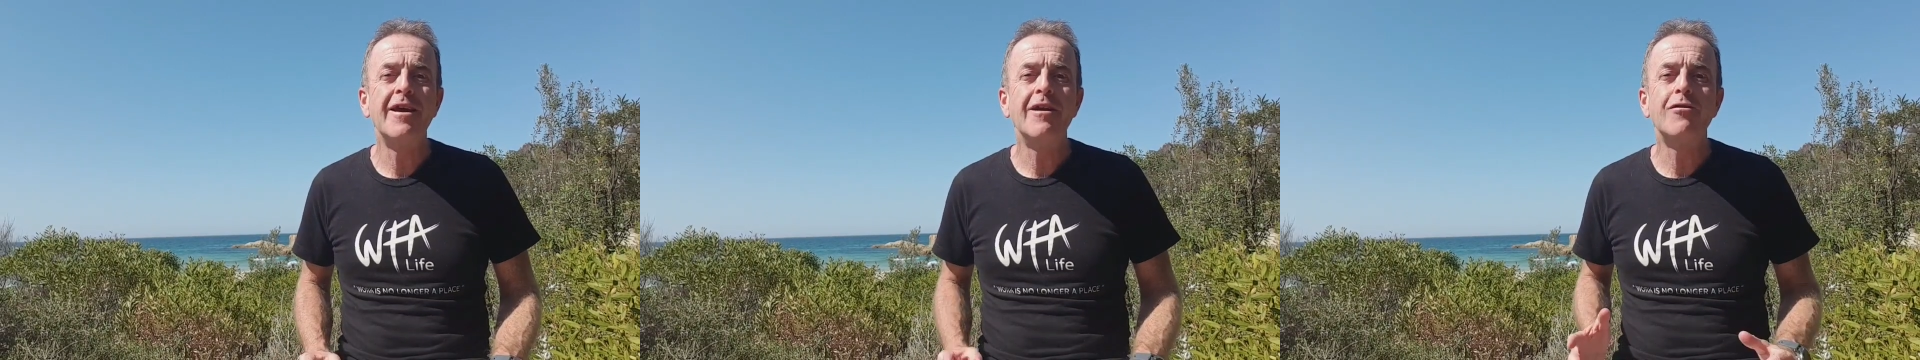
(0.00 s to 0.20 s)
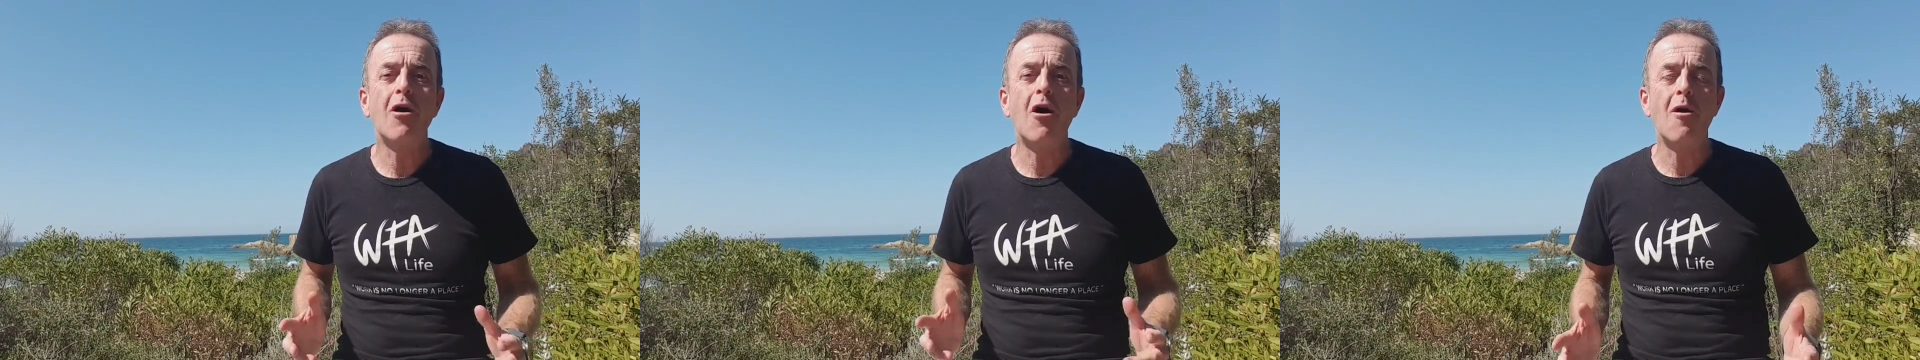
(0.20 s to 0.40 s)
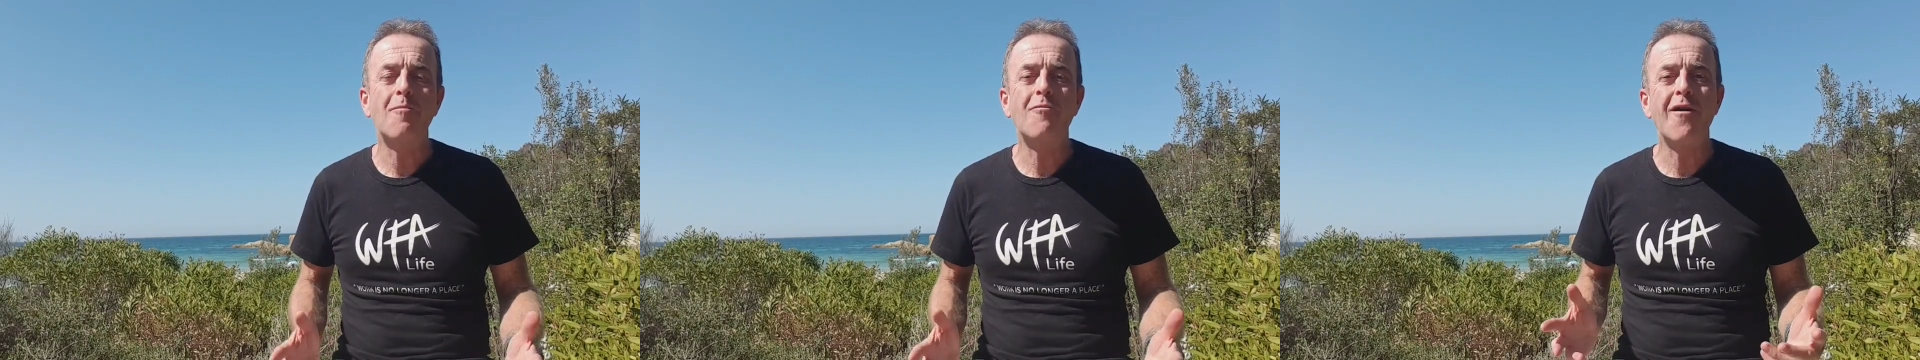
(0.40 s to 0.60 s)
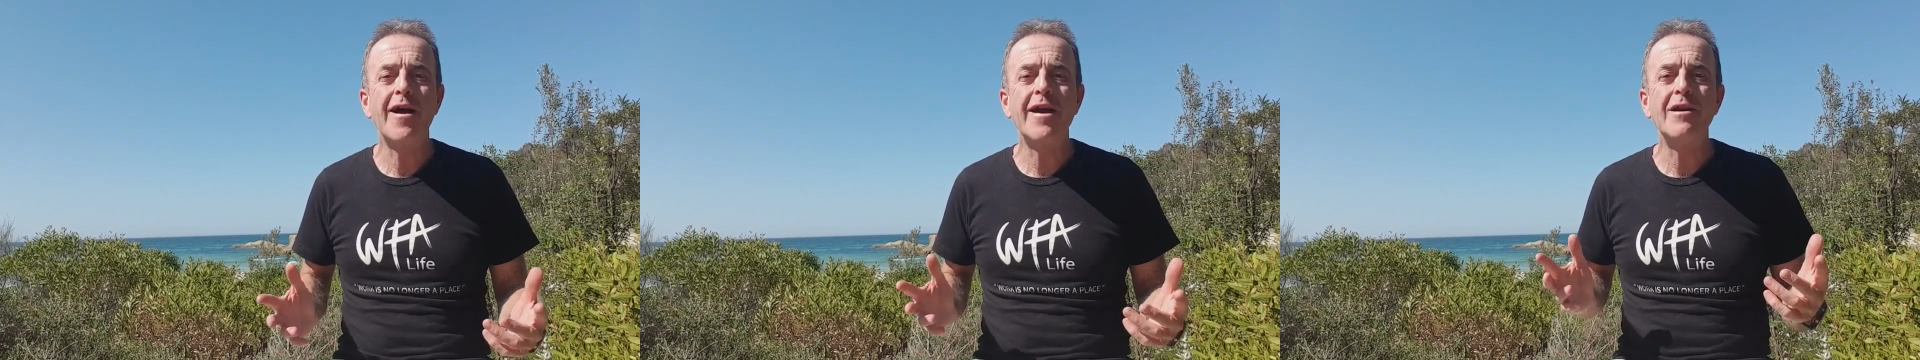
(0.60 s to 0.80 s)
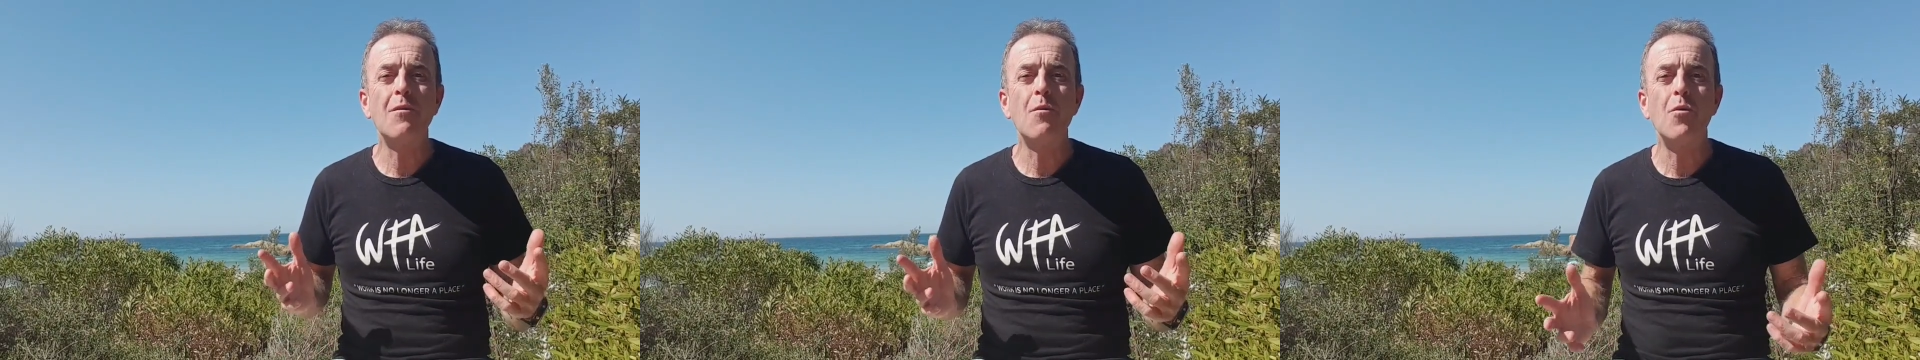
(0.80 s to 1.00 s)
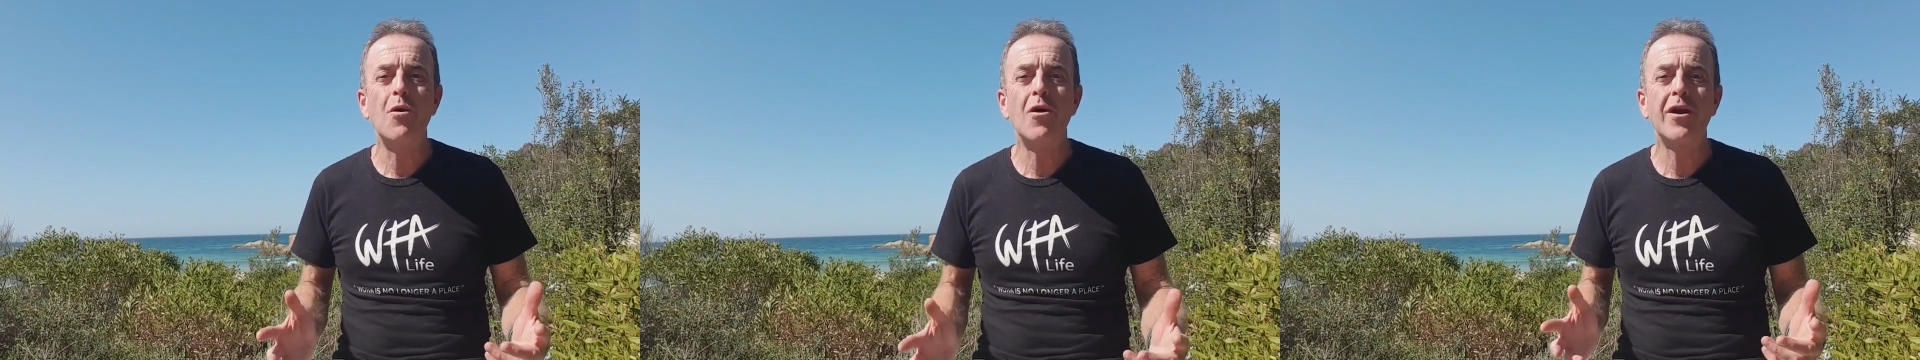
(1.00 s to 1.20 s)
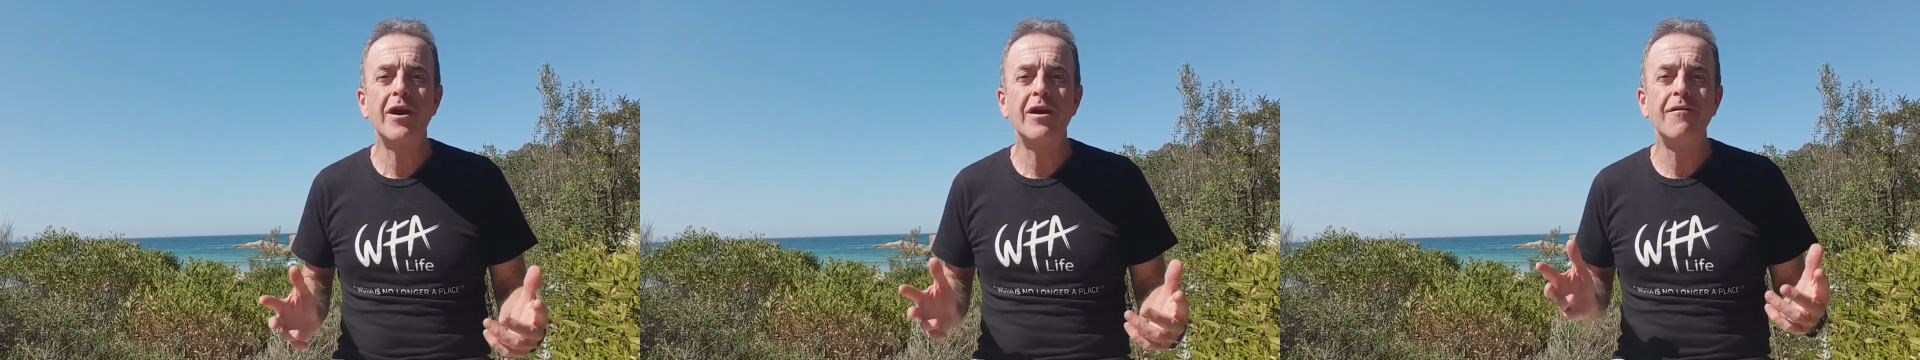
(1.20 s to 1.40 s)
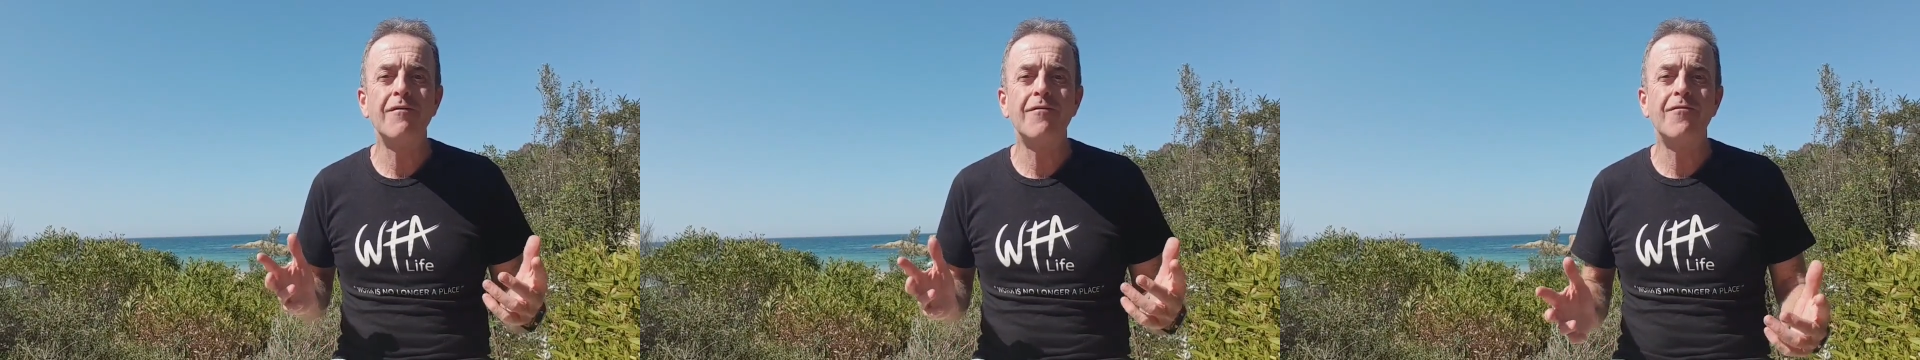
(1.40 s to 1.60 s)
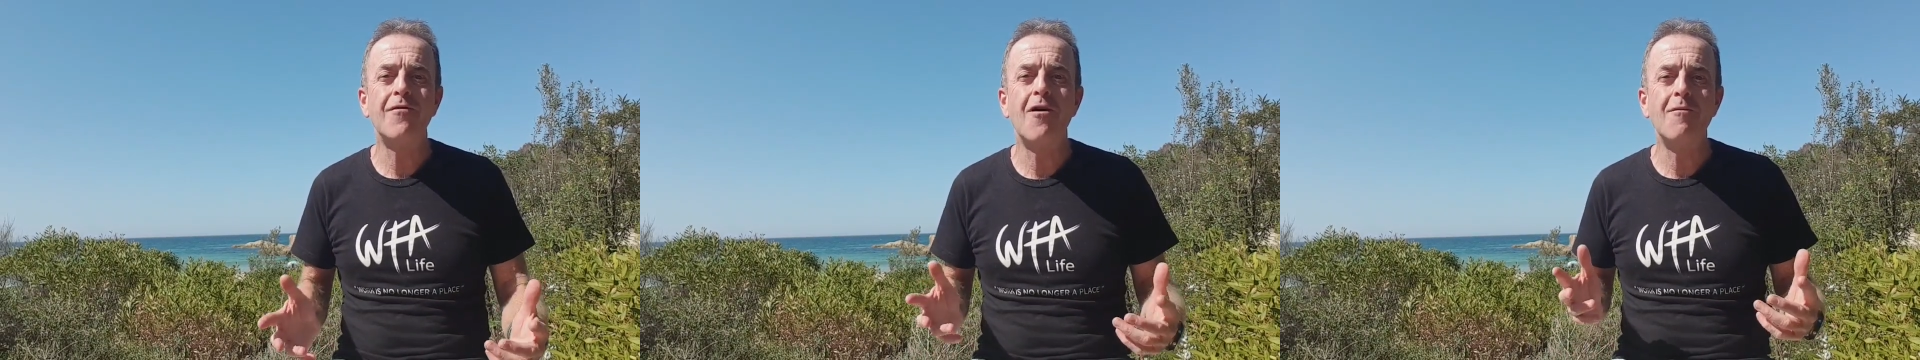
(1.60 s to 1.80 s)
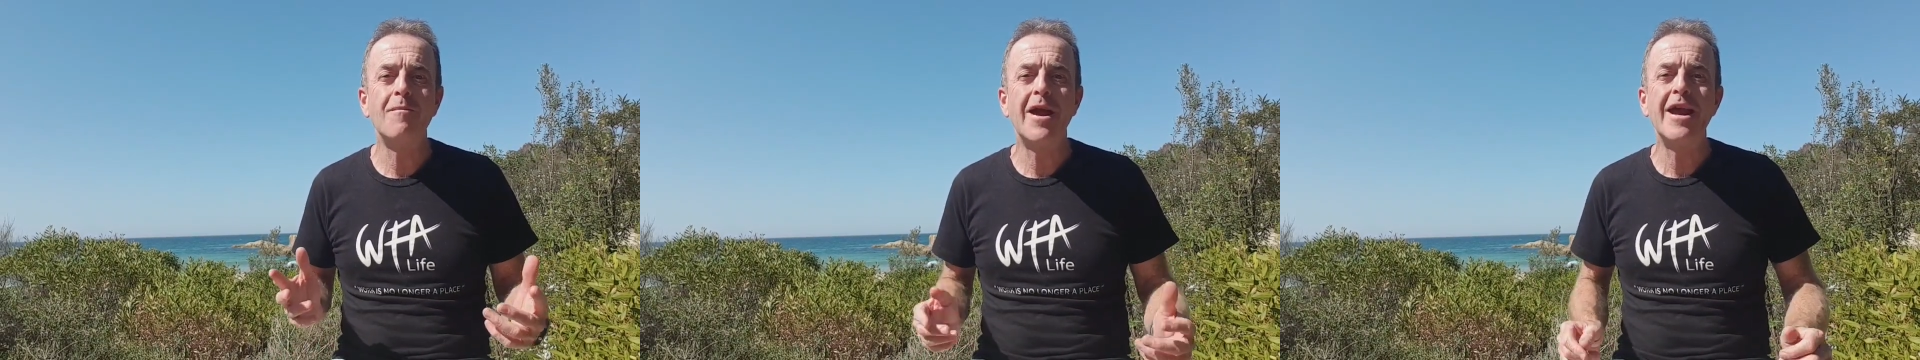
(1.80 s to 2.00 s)
to operate working
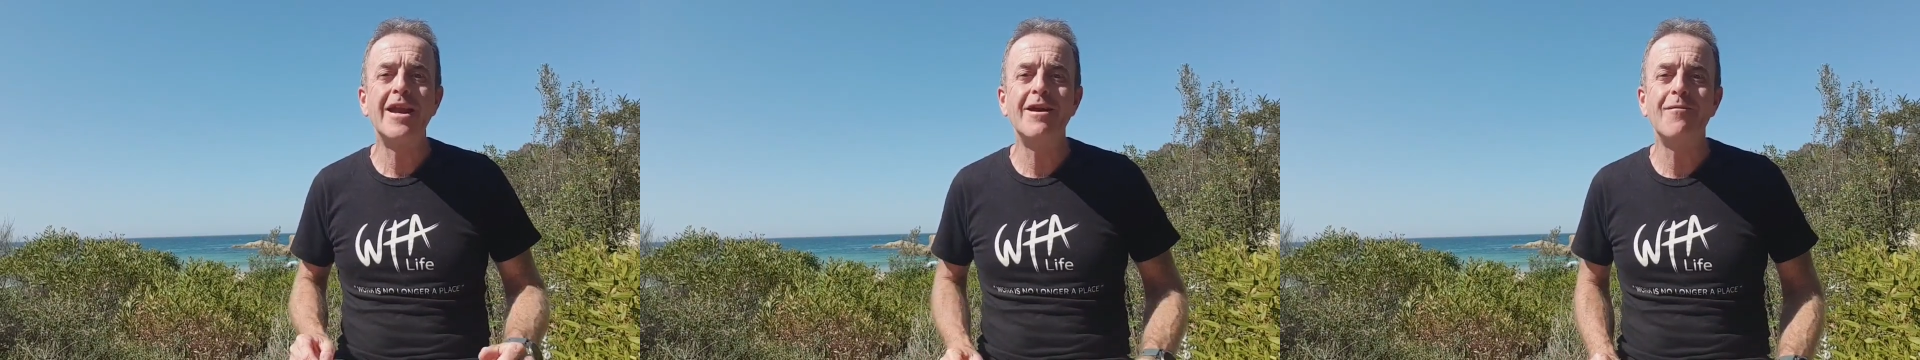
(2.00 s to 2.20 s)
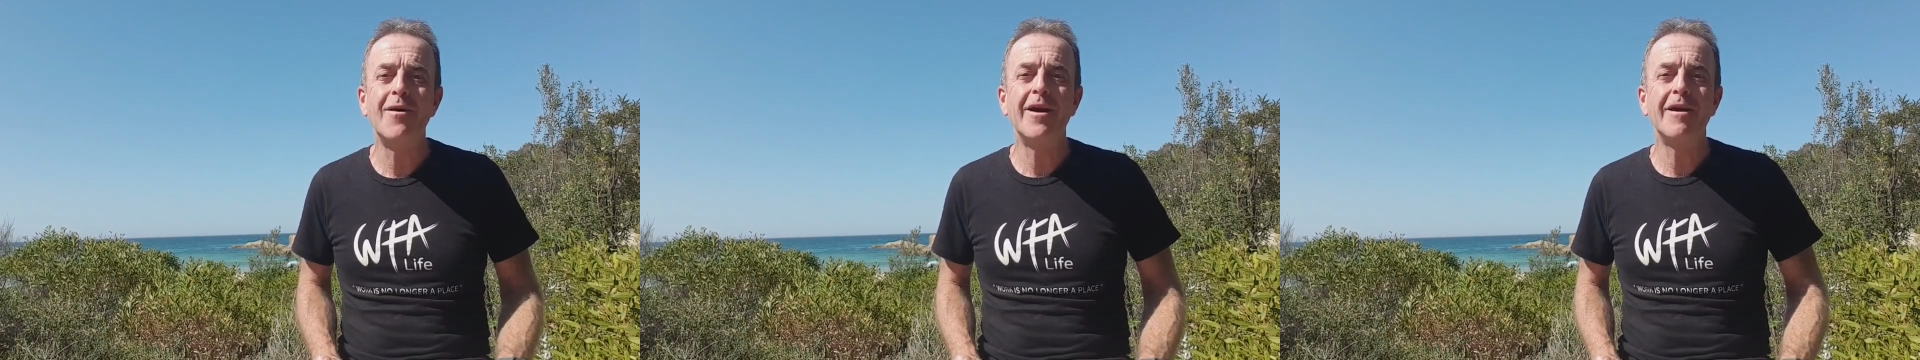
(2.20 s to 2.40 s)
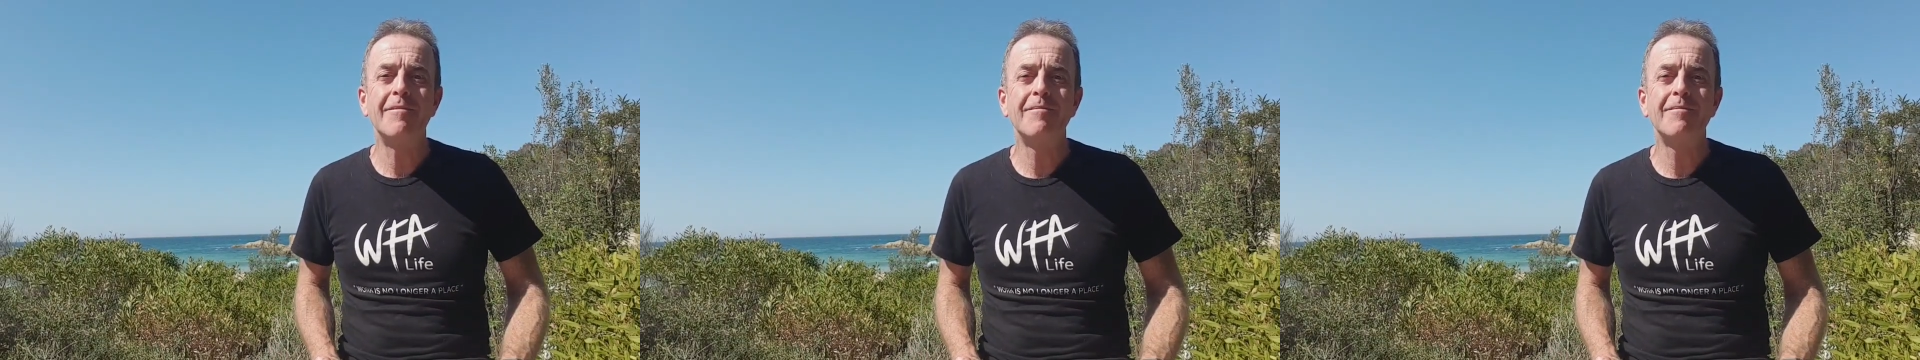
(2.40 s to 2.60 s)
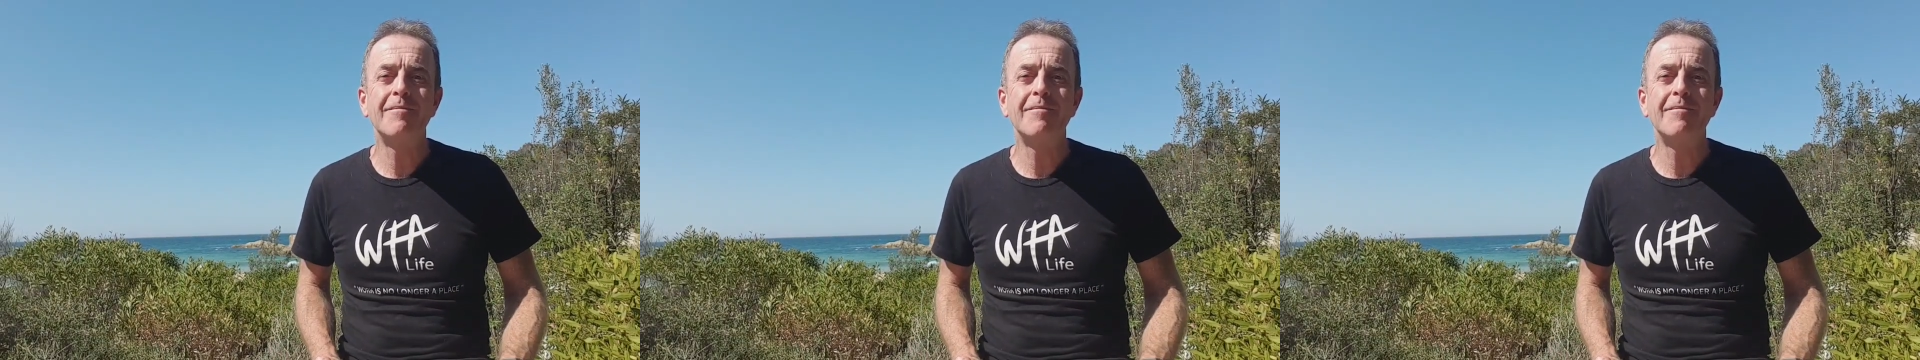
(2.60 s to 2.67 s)
from anywhere.